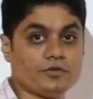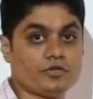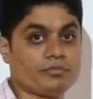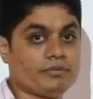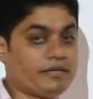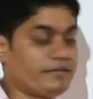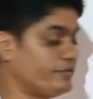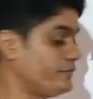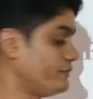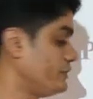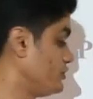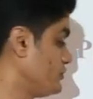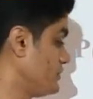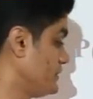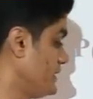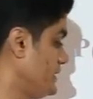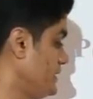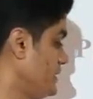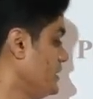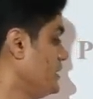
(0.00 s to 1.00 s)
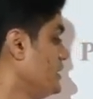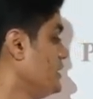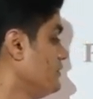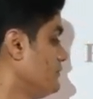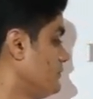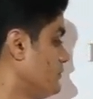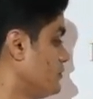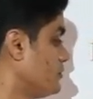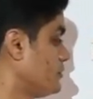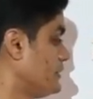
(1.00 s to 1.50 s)
by 52. Andre,
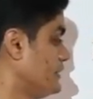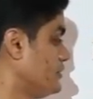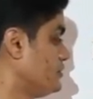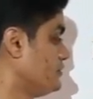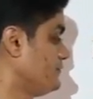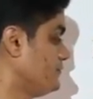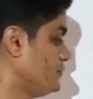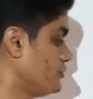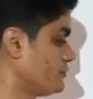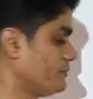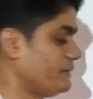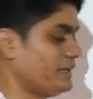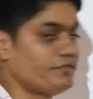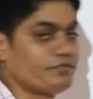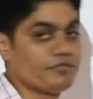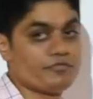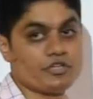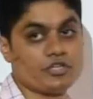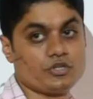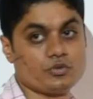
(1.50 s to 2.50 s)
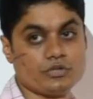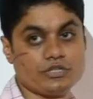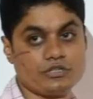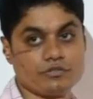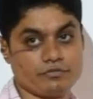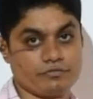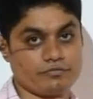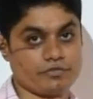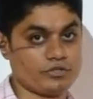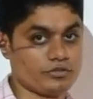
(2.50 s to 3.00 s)
4 into 4 by 52
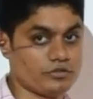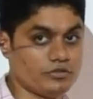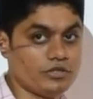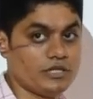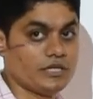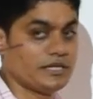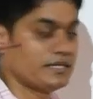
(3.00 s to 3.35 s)
into 52.